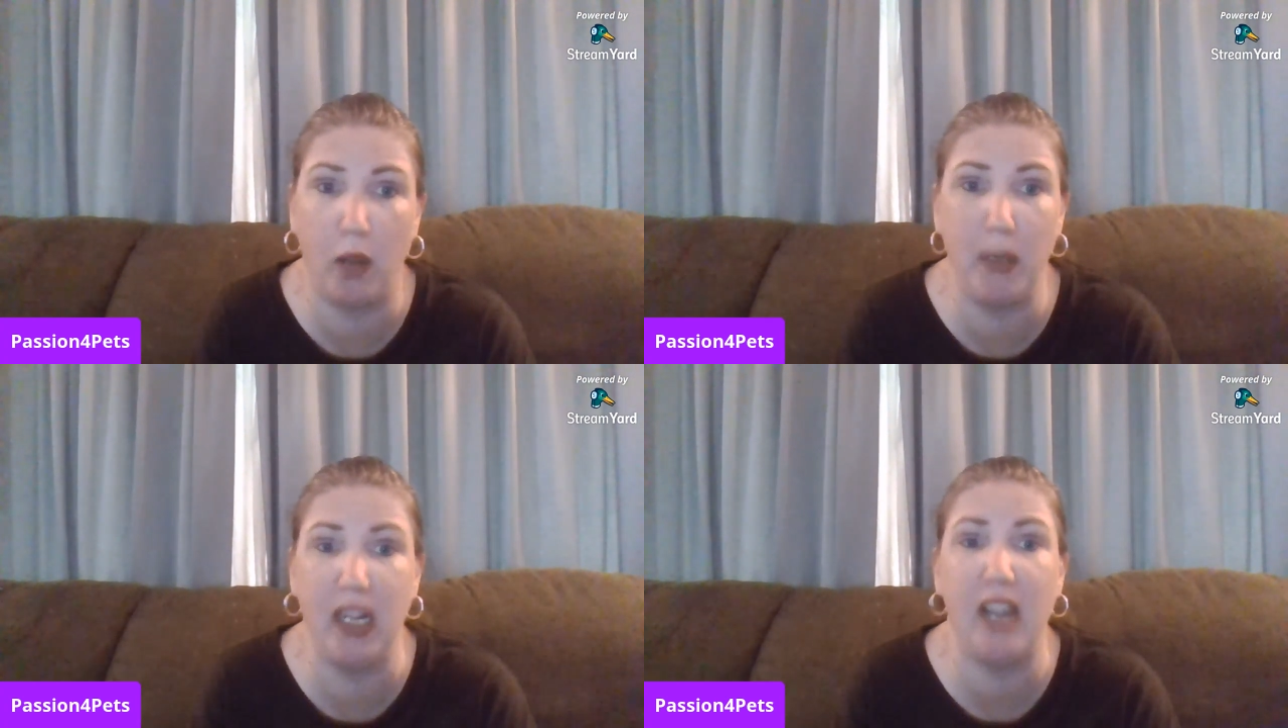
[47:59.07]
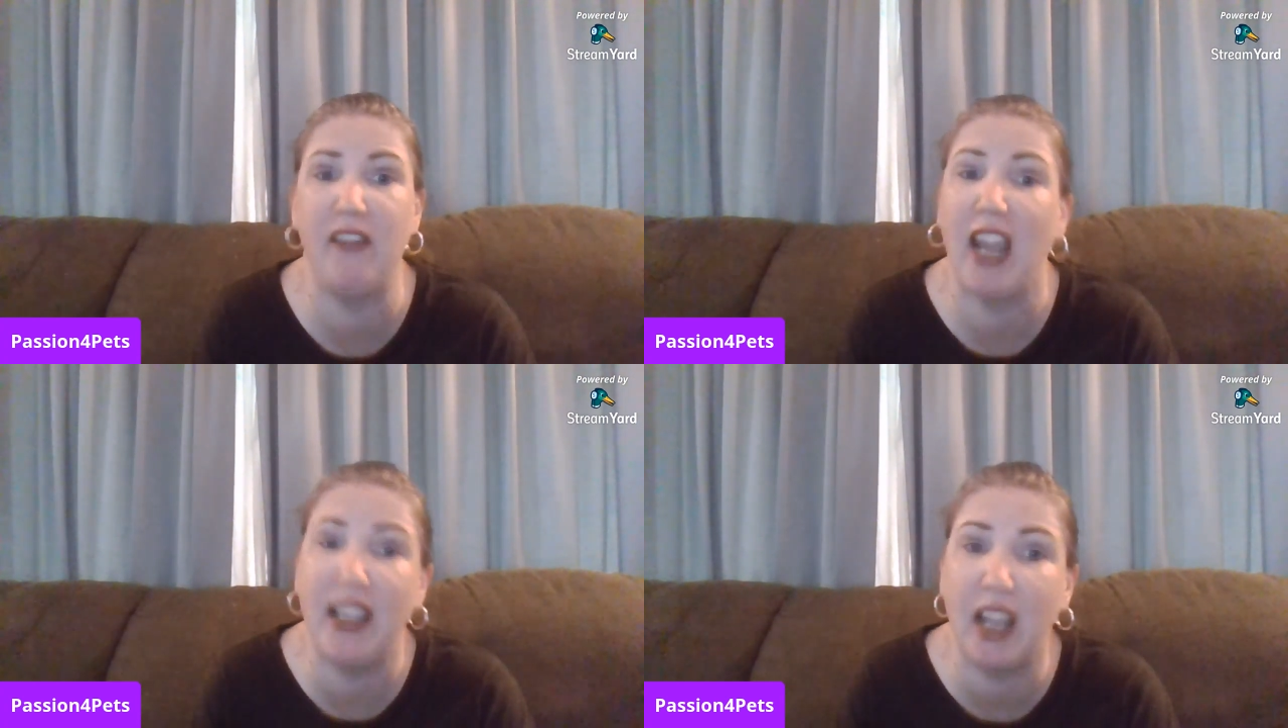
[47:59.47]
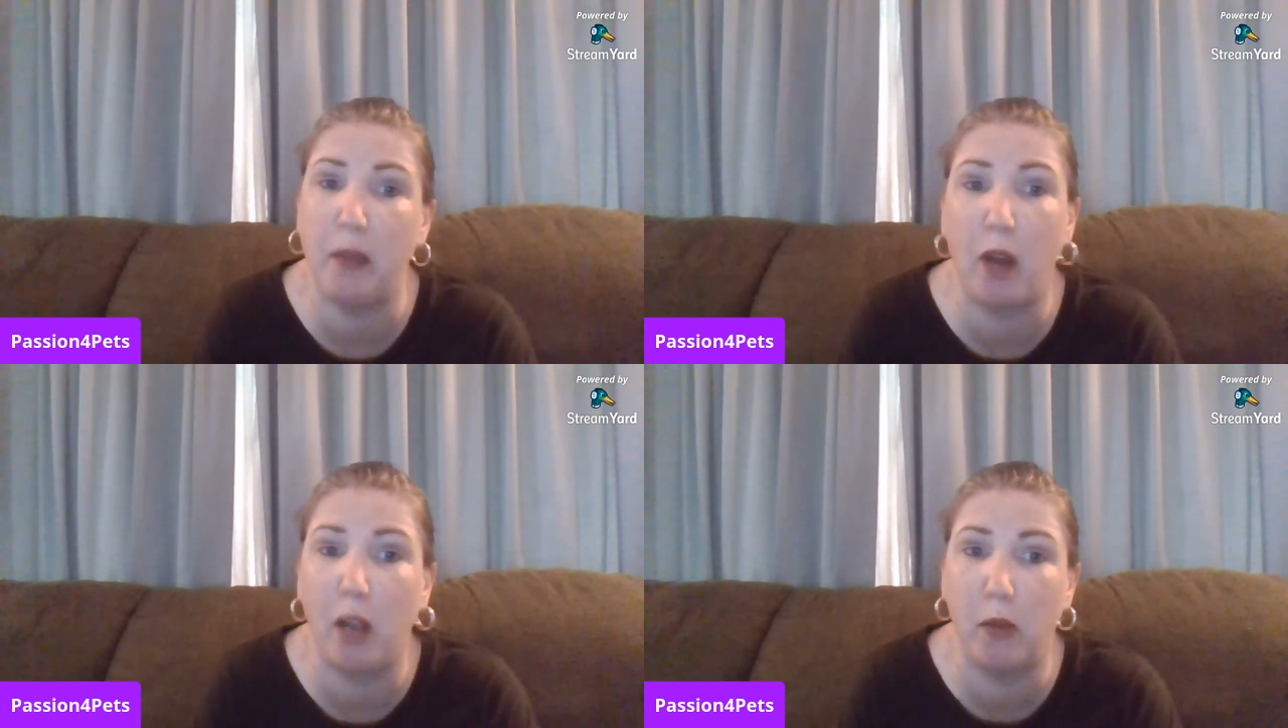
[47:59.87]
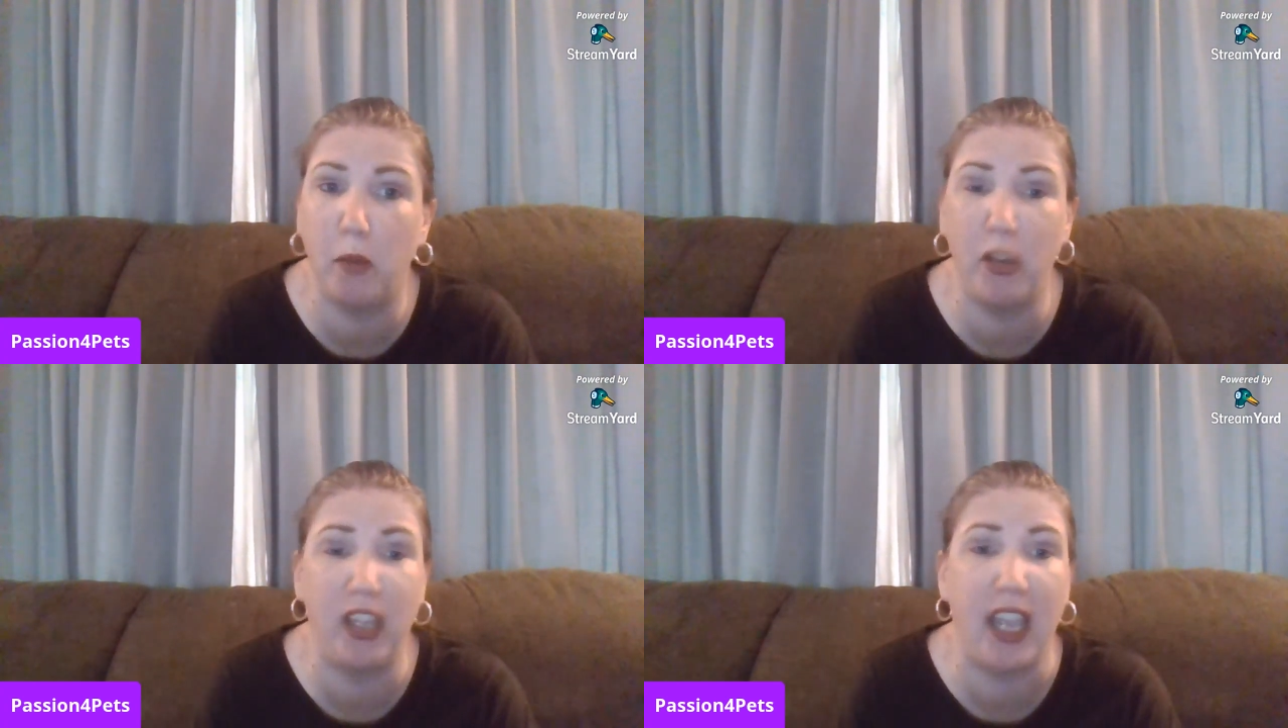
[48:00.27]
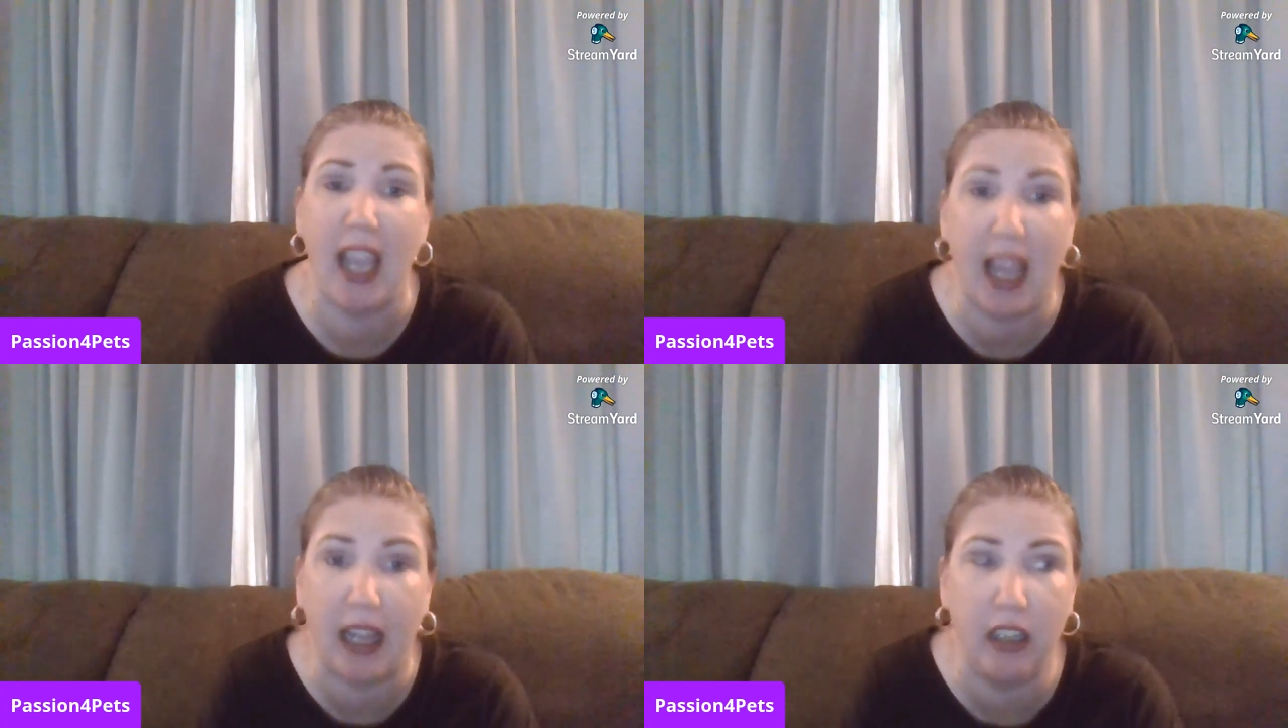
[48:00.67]
I mean, I've had that problem with a
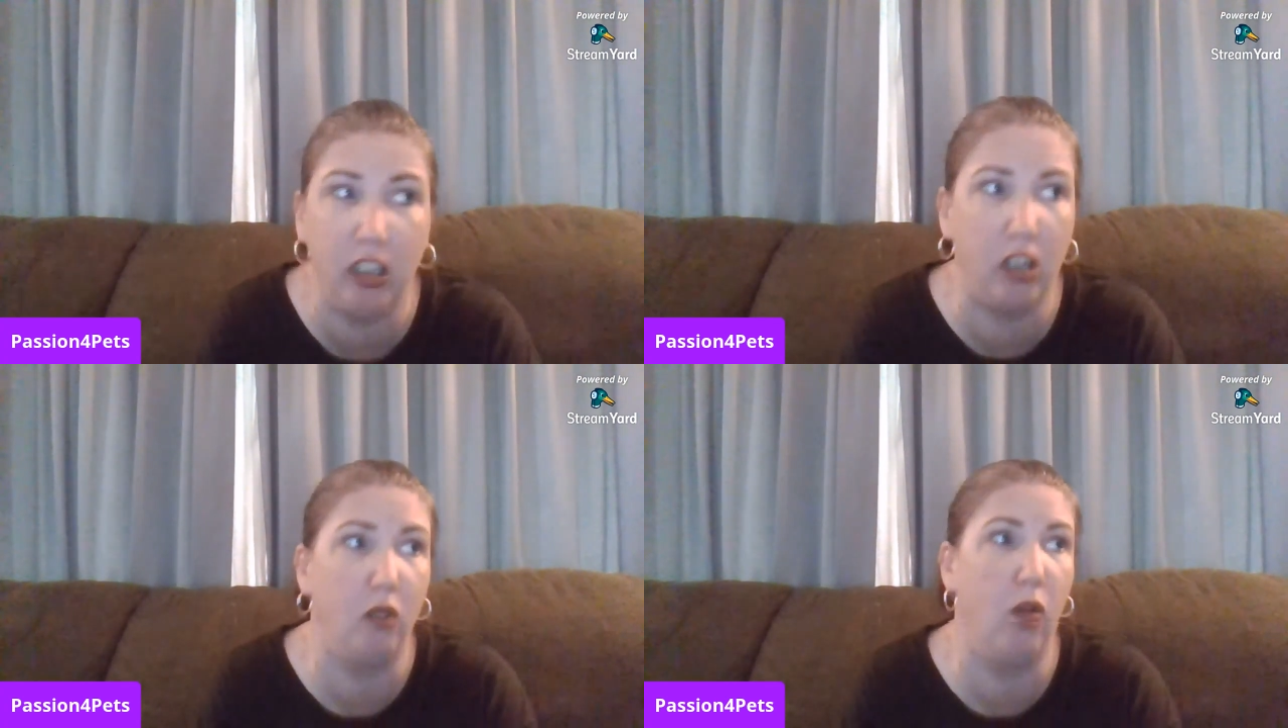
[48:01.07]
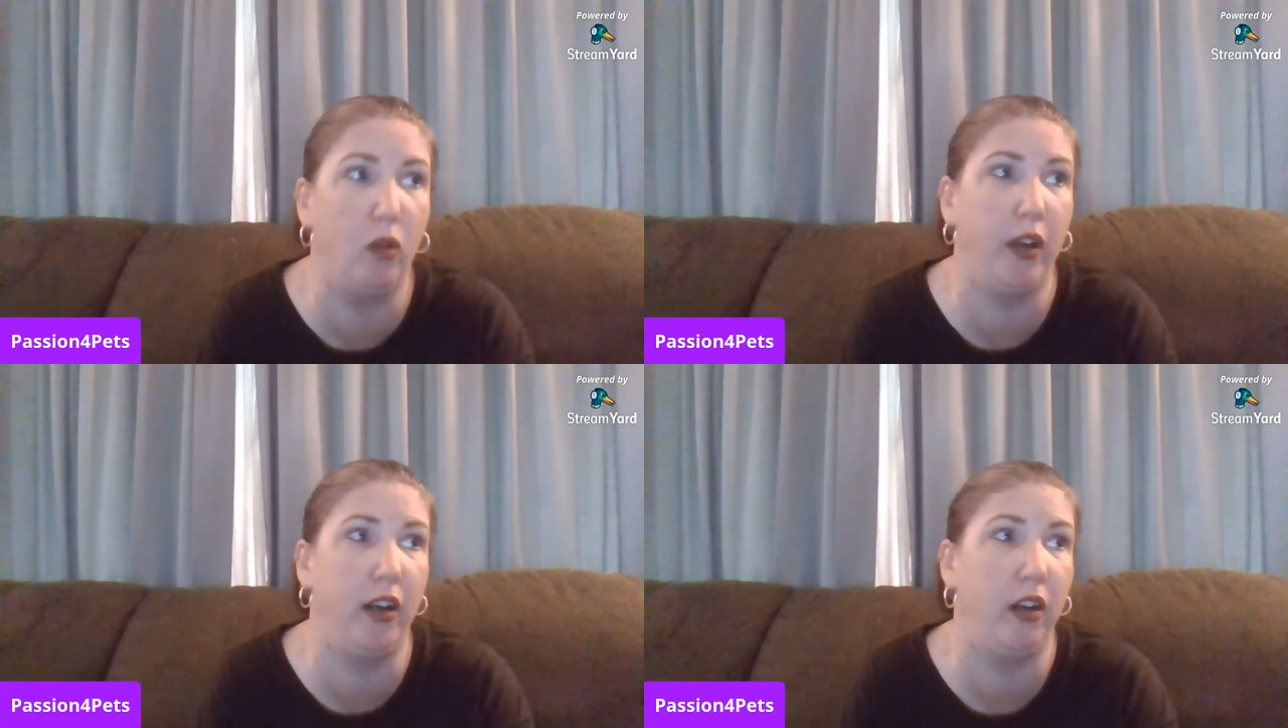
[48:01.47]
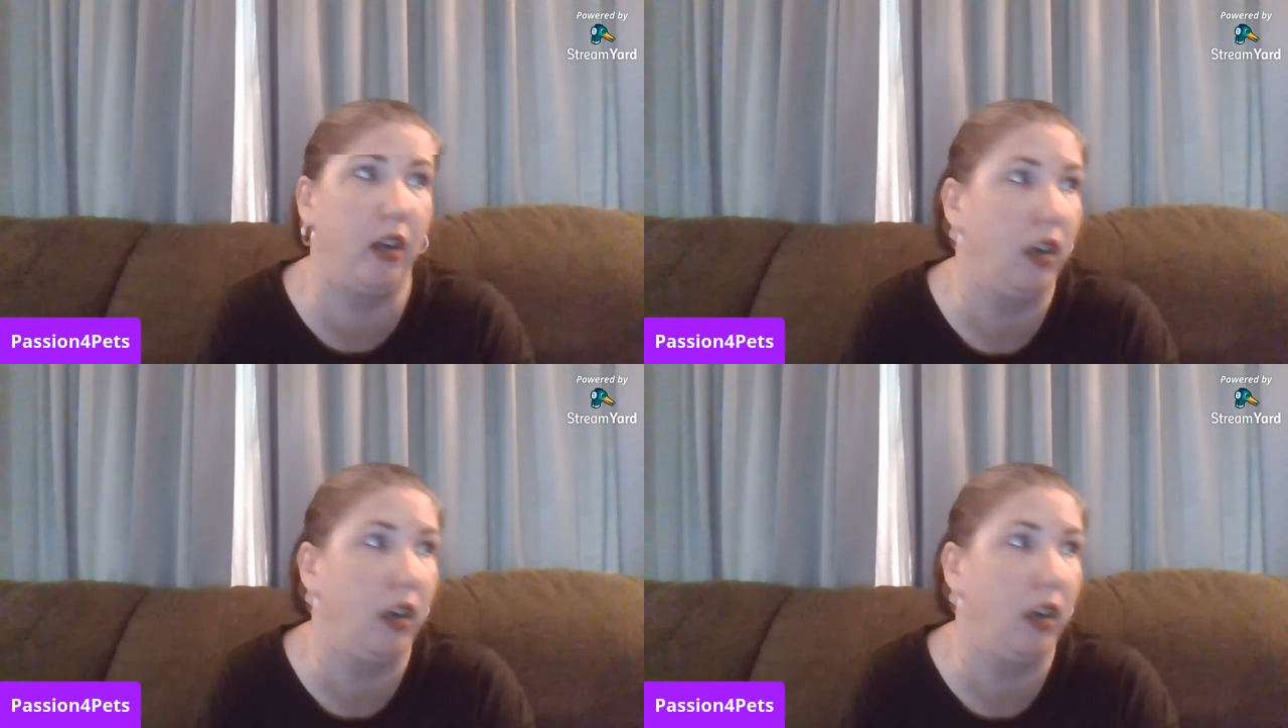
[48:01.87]
cat, where